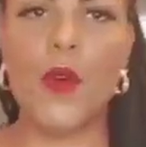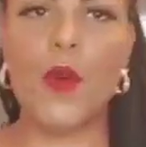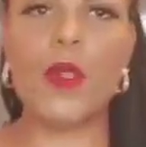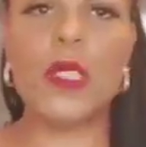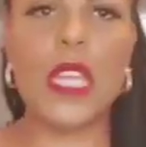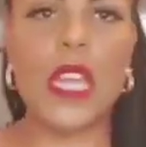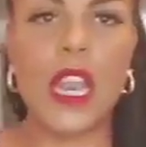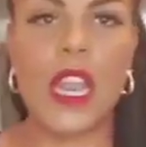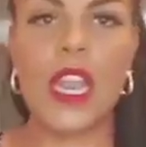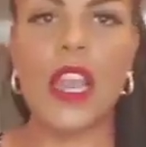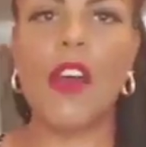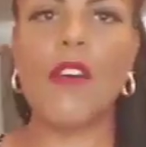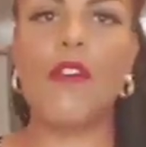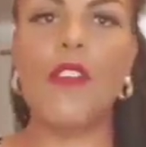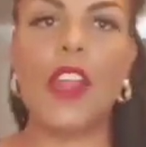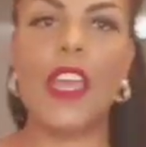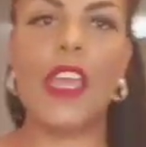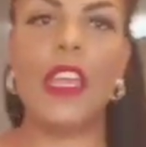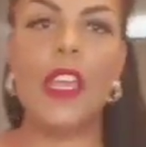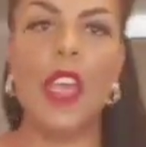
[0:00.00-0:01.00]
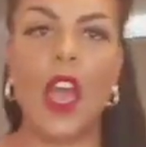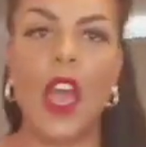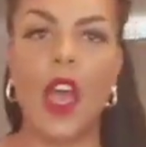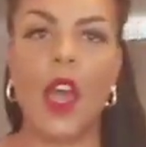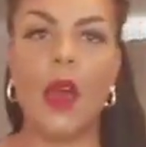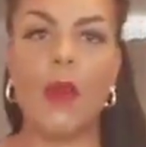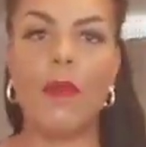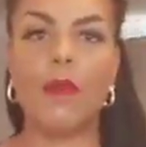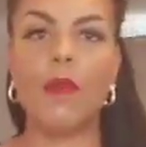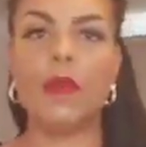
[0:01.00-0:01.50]
It falls in a lovely
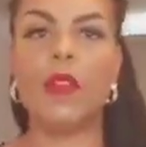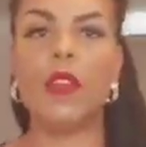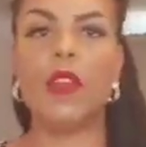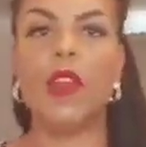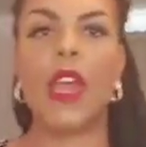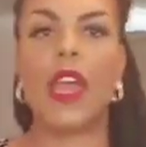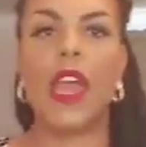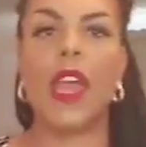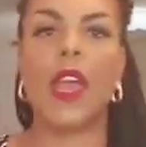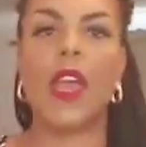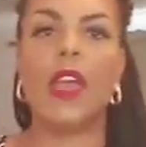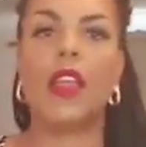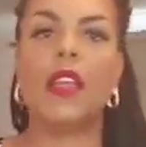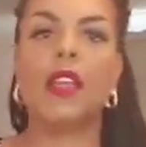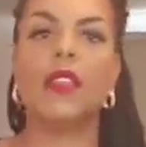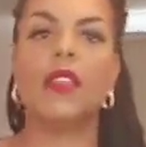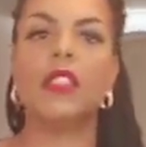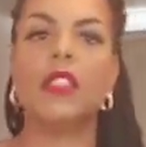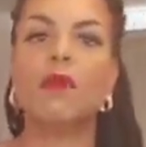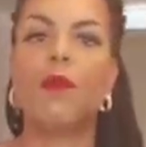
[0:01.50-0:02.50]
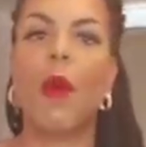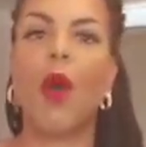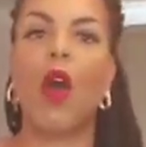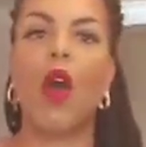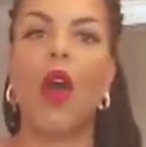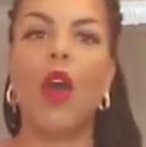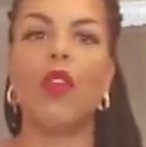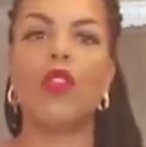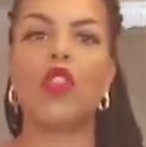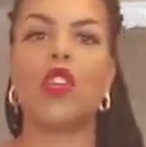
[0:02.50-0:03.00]

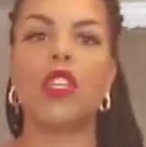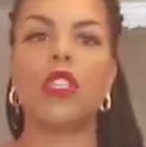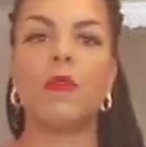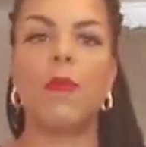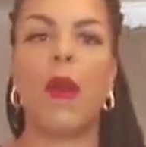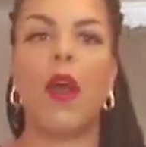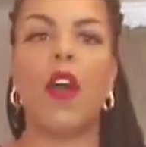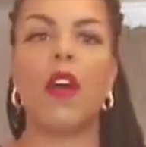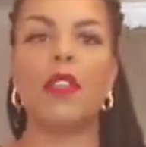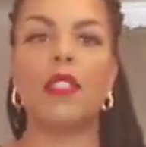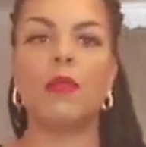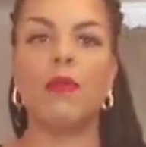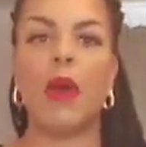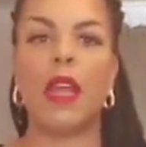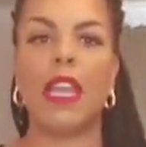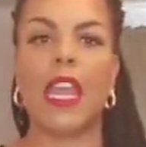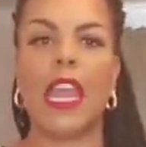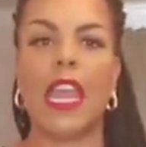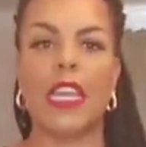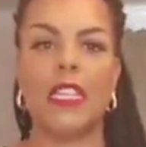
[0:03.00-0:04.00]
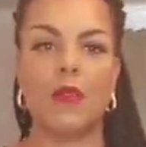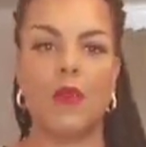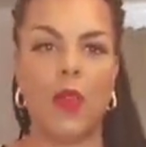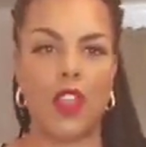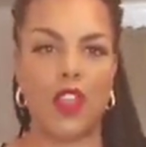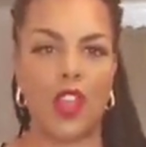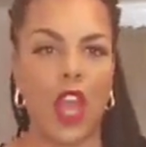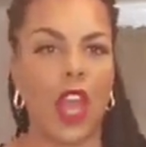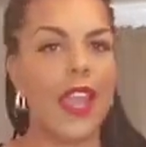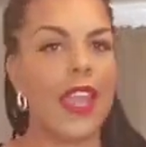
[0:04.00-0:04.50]
spot just past my knees,
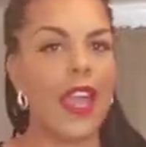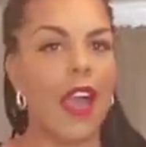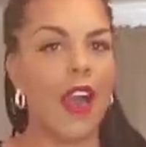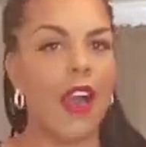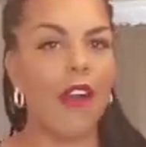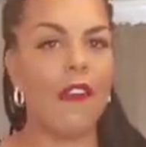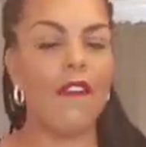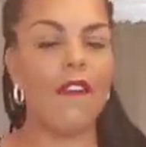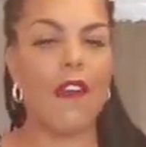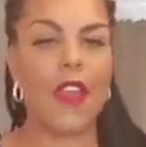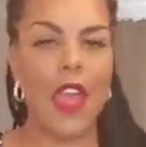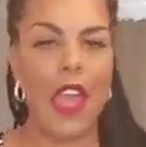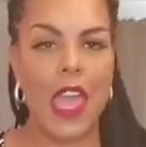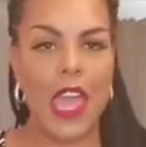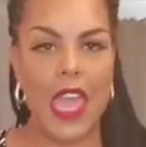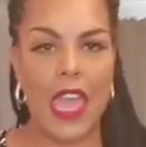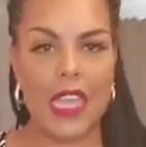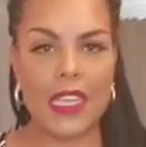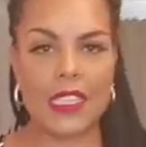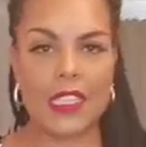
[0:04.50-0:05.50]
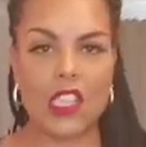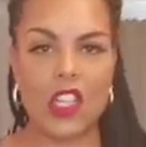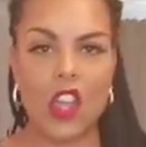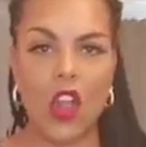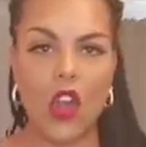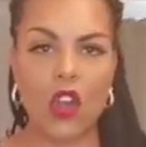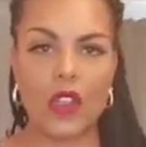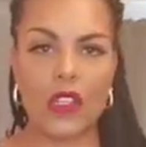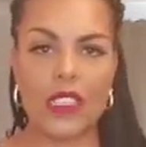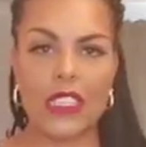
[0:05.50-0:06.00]
which I love. It's
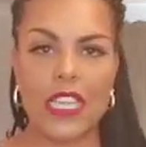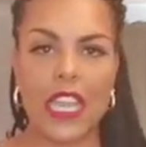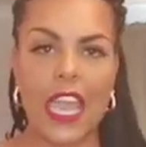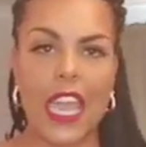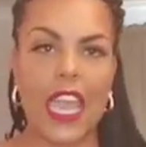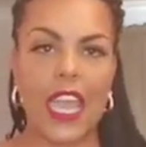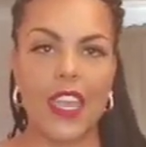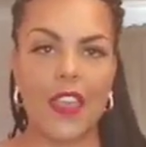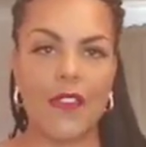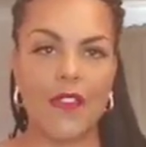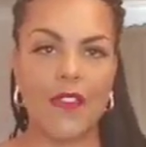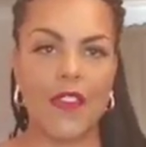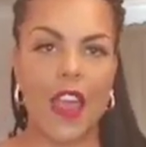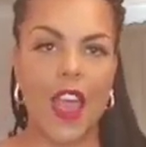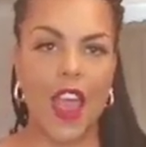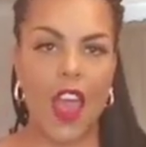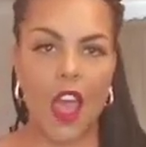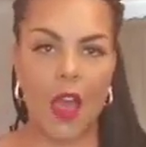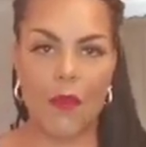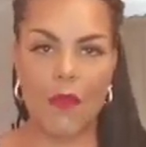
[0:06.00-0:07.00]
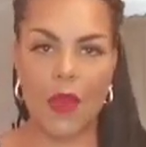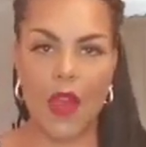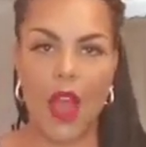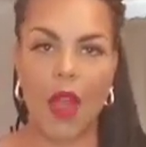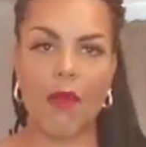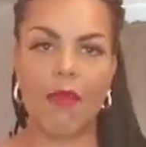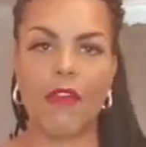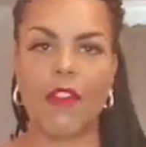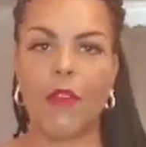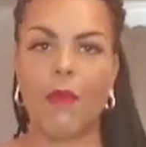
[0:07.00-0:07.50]
long sleeved,
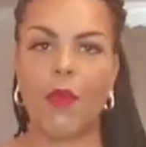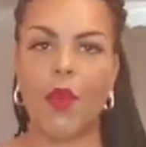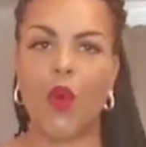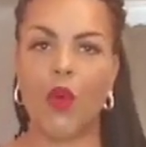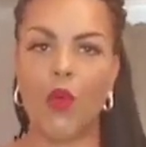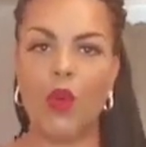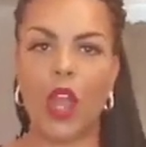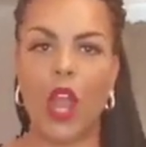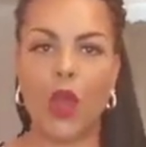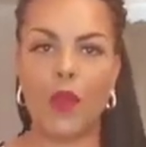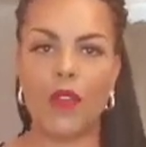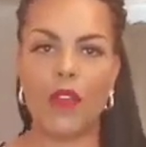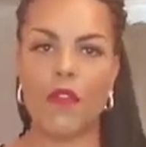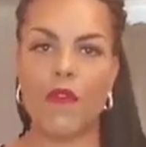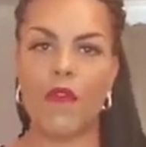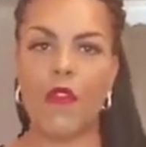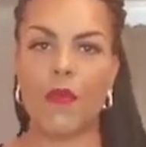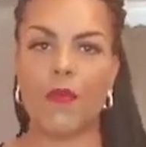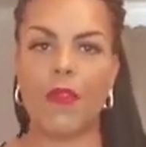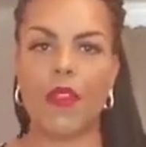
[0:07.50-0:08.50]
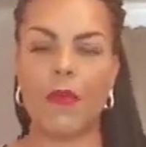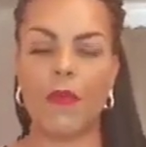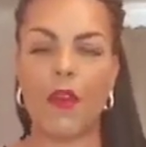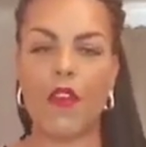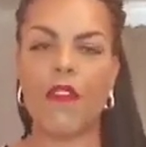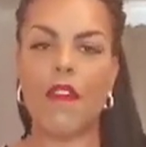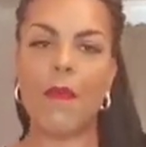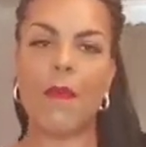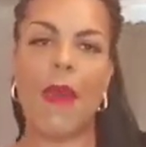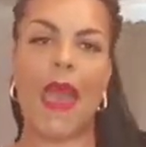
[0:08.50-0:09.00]
comfortable, loads of room to
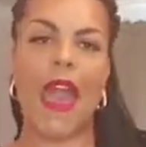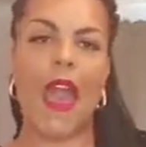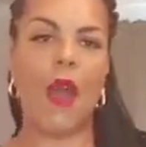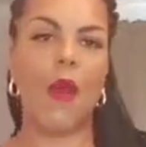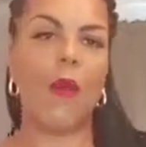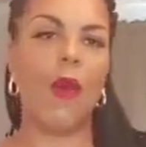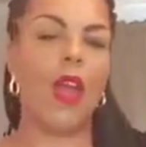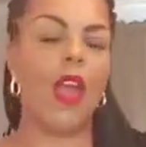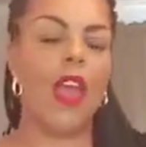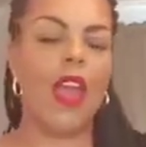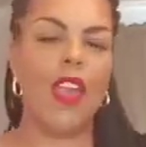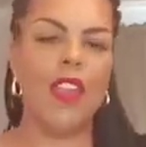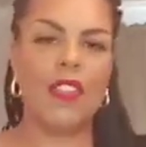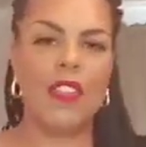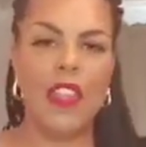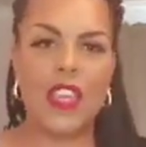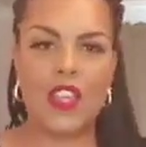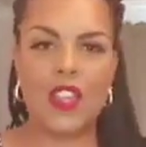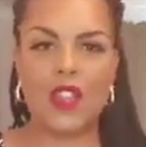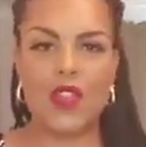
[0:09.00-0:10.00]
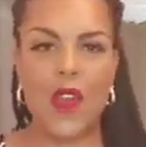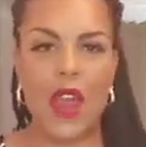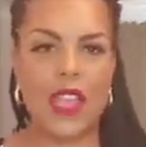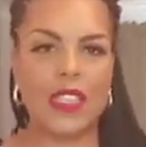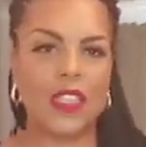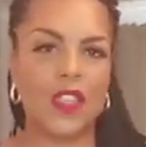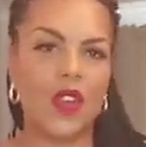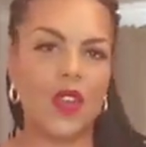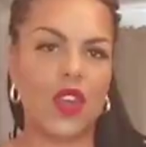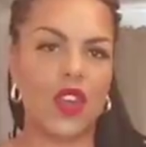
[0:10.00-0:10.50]
move about. This
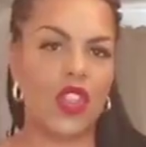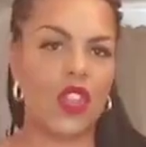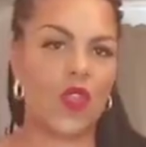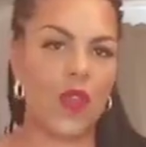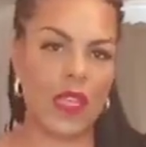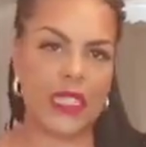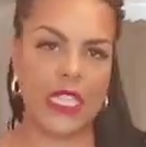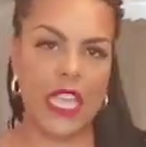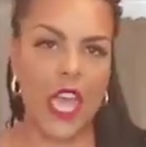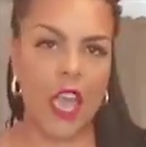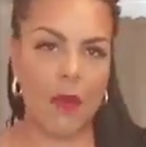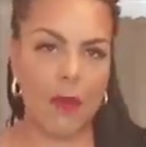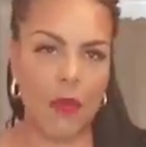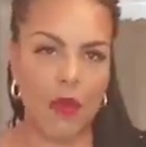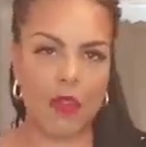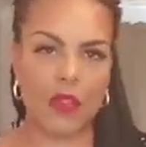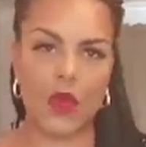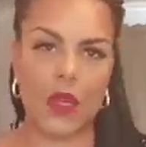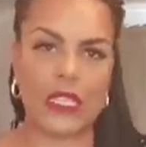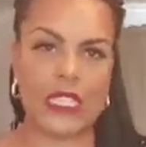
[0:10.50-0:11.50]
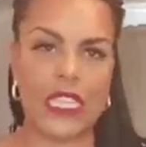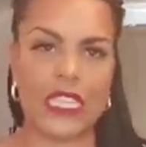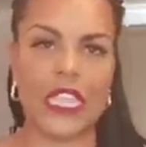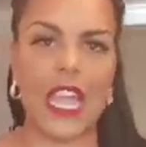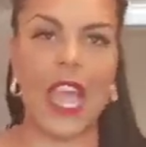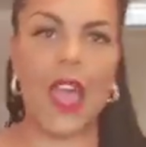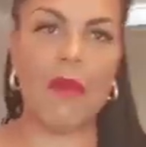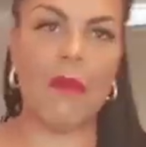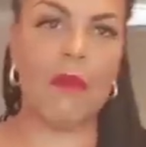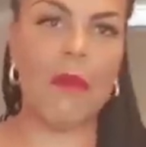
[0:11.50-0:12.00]
dress, you could dress it up or dress
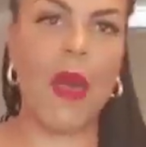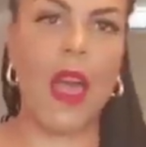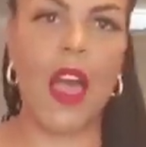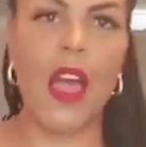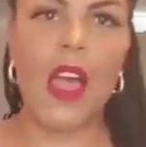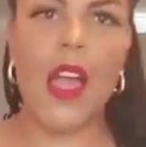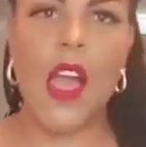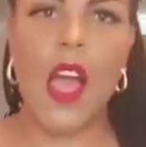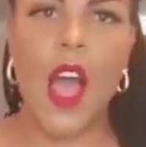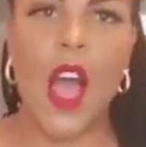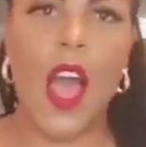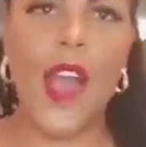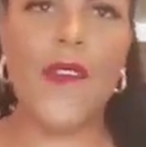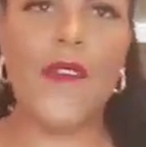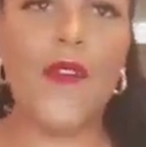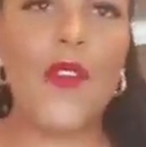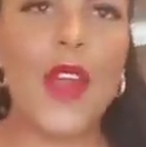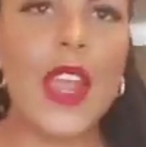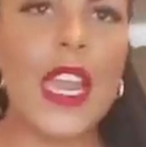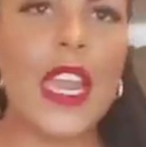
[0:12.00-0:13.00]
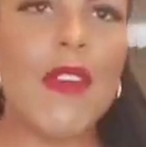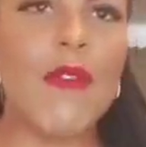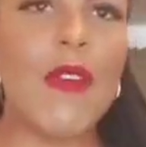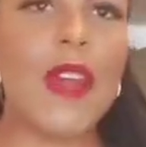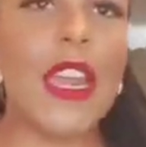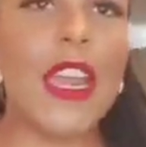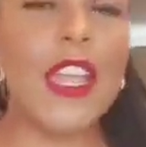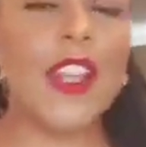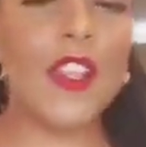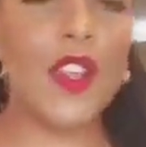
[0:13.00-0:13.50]
it down, but I really,
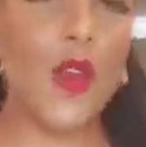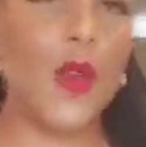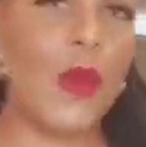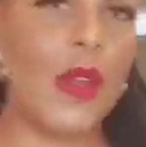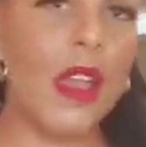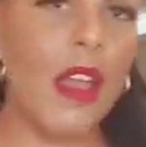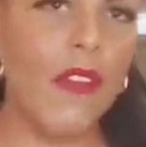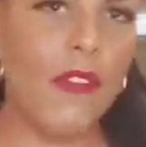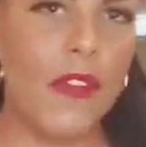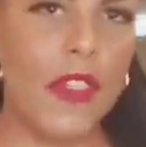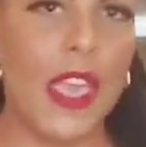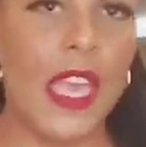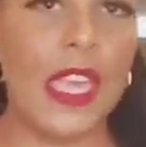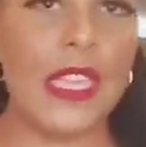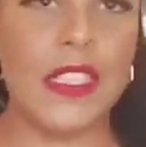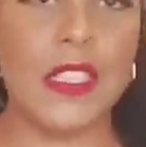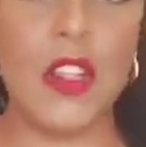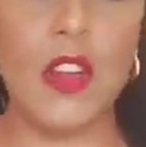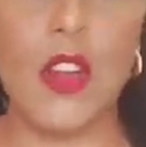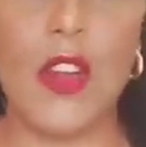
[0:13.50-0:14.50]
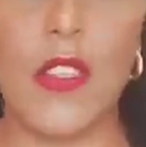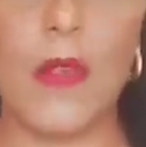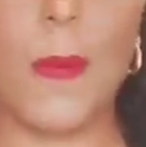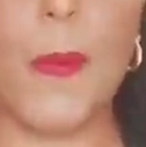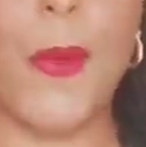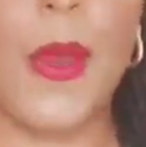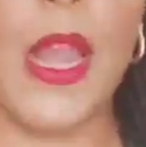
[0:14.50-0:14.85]
really do love this. Look at